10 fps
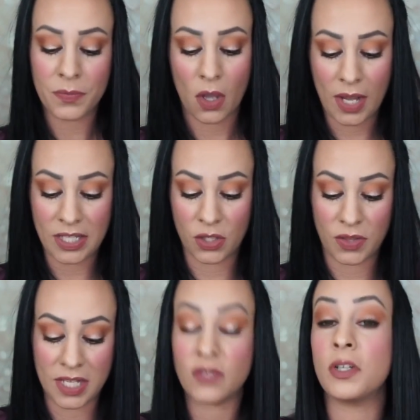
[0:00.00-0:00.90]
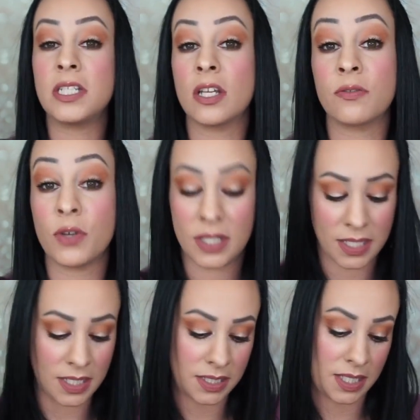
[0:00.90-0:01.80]
Okay, so this retails for
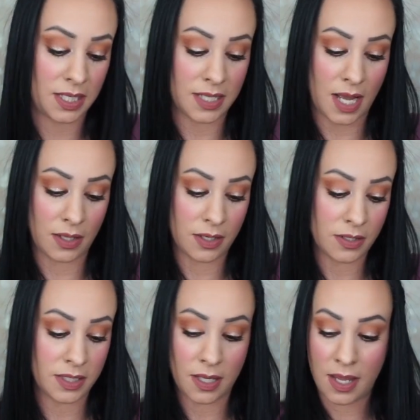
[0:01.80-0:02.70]
$16,